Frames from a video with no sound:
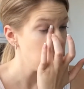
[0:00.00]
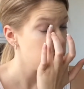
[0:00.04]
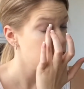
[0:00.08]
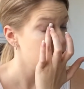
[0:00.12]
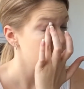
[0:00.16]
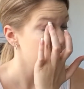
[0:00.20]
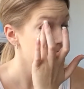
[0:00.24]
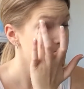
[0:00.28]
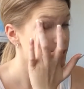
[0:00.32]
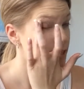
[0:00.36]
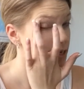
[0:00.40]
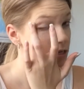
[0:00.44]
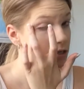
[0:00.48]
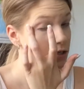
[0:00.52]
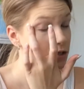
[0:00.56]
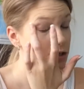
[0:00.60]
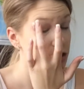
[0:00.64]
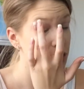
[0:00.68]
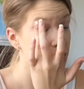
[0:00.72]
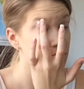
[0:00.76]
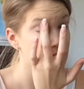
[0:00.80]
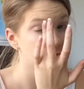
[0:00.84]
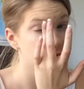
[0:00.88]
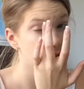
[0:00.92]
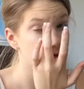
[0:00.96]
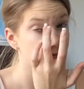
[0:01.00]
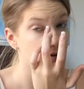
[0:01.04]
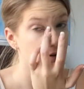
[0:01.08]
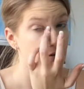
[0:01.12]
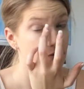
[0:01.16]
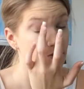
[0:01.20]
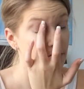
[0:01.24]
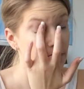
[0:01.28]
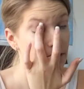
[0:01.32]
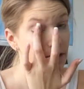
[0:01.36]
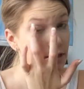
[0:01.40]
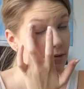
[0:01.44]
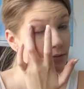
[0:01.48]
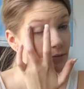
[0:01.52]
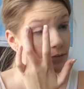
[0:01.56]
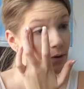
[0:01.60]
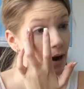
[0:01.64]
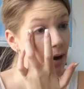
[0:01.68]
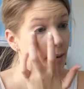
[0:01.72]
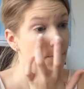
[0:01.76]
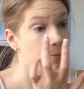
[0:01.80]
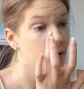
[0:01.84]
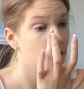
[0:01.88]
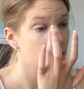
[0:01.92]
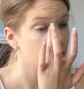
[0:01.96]
They say you should never really
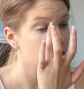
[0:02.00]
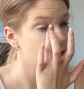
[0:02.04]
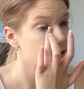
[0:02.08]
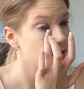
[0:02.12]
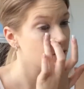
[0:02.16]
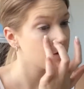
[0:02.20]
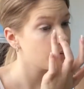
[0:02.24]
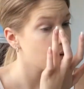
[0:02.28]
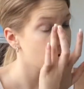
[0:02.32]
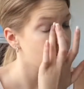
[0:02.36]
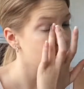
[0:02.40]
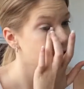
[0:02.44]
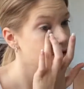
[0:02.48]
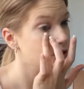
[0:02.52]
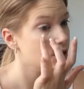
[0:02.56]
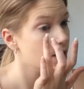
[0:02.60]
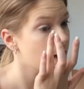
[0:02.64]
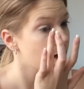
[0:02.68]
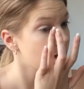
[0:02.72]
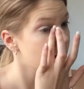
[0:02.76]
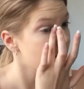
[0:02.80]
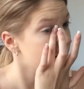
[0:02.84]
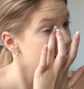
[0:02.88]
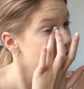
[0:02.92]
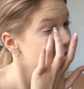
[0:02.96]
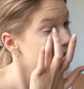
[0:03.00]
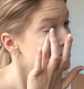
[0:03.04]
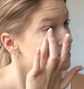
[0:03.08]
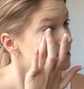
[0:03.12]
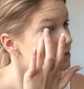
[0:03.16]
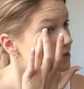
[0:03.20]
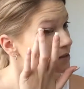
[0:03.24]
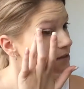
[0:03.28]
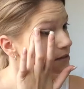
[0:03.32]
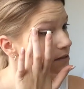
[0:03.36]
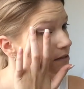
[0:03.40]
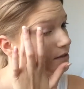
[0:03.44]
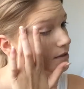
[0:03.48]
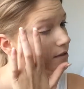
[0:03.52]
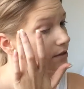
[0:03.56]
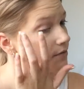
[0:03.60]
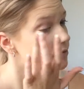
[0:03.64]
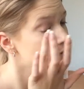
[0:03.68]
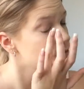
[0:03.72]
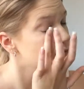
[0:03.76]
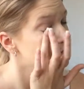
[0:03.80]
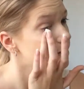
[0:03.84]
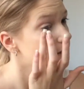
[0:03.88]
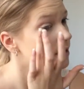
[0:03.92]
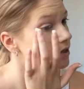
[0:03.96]
rub around your eye areas because it'll give
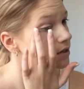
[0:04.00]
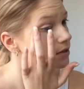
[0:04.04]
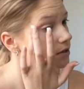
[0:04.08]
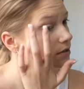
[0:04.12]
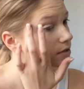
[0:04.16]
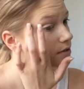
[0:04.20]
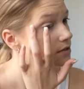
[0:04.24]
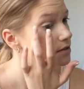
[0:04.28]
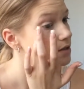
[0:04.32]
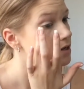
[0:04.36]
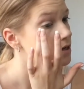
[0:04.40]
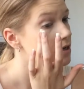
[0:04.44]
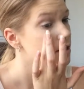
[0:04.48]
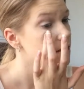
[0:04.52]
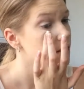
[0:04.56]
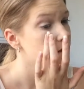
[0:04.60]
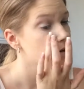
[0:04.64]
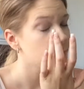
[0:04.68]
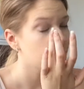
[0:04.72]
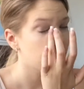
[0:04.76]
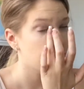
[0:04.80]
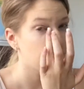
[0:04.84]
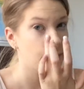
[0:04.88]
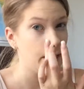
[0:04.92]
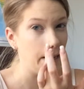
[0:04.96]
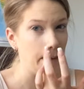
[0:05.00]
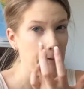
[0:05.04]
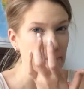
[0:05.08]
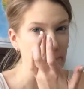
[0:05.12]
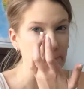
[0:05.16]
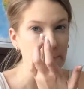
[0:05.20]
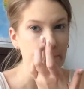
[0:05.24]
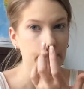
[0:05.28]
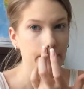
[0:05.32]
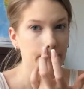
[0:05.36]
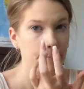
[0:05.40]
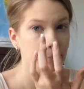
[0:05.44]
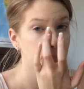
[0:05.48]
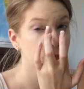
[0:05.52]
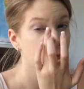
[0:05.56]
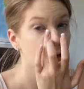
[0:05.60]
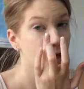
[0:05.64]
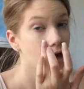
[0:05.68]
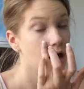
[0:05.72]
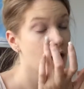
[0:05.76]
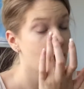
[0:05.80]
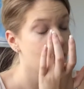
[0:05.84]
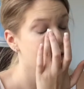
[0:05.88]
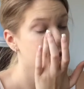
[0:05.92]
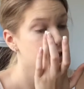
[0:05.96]
you wrinkles, but
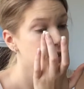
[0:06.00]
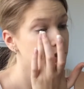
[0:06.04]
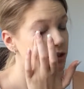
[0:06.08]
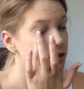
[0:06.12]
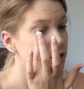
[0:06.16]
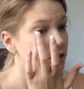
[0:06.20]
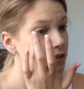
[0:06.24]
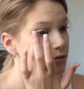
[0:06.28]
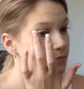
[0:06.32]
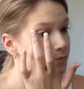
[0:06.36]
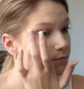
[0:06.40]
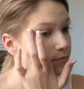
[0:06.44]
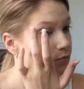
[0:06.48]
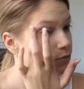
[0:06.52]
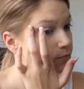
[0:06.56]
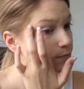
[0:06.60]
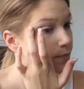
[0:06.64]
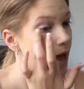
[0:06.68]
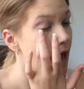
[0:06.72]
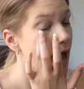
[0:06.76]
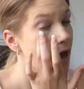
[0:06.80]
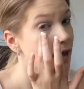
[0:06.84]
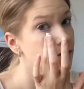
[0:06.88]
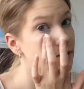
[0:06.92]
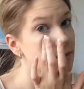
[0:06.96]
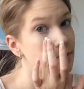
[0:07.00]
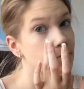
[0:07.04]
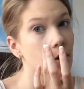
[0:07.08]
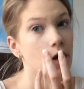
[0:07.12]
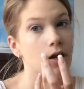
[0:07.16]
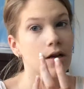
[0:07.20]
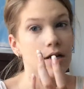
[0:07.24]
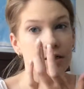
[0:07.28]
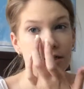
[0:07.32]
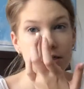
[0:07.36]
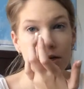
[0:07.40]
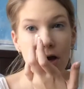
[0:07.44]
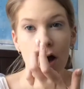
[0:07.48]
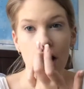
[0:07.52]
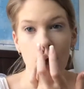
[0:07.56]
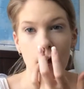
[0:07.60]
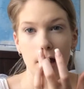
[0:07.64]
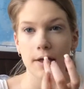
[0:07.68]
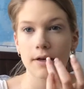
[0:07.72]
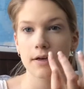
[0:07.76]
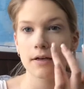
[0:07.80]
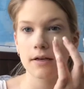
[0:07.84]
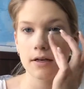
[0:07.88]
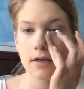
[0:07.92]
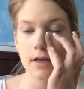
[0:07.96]
I usually pat the product
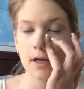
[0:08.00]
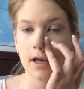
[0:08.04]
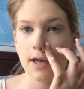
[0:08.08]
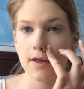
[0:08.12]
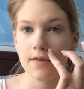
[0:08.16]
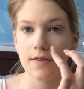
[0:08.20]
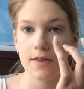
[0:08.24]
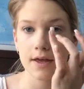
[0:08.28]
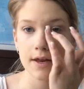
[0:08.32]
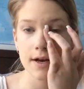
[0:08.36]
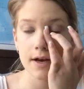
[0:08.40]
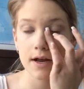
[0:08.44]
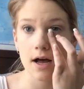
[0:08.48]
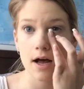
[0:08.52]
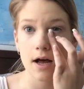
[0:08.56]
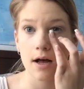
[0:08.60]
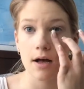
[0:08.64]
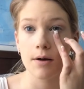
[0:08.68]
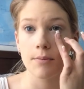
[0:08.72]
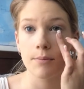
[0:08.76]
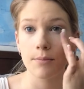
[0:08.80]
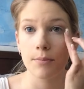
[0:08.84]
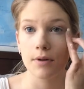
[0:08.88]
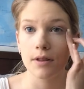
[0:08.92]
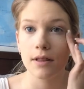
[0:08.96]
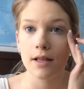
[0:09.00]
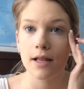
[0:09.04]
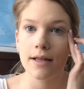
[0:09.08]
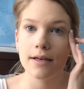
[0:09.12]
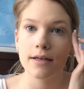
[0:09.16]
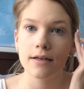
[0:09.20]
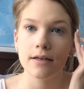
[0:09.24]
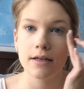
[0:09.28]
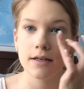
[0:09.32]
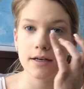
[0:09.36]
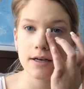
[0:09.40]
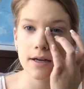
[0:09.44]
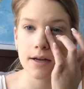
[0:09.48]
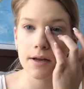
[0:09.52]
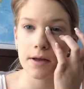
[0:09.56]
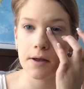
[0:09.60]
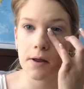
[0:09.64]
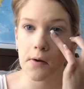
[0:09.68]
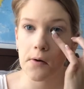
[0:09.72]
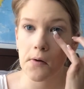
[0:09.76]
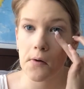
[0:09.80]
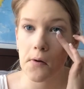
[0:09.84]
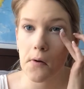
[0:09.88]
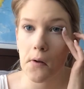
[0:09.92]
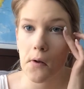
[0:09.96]
on and then I'll blend it
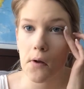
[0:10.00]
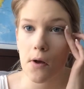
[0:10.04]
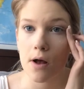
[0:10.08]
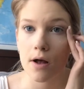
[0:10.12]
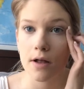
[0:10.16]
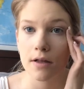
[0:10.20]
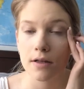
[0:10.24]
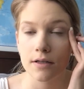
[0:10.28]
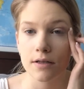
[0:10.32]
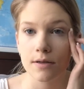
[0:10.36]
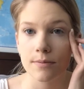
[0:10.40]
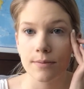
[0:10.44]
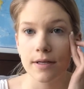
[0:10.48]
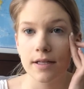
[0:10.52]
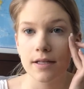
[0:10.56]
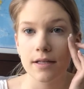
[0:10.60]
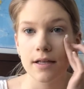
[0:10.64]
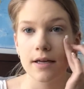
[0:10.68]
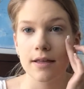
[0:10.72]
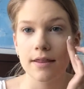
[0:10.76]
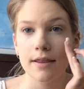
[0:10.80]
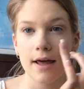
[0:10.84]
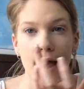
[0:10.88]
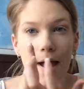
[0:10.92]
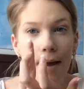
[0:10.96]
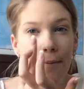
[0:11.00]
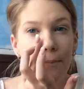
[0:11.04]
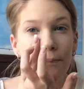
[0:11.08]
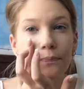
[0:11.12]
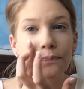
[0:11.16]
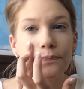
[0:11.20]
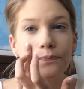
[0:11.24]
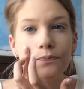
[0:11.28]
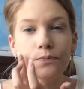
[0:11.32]
in a little bit like that.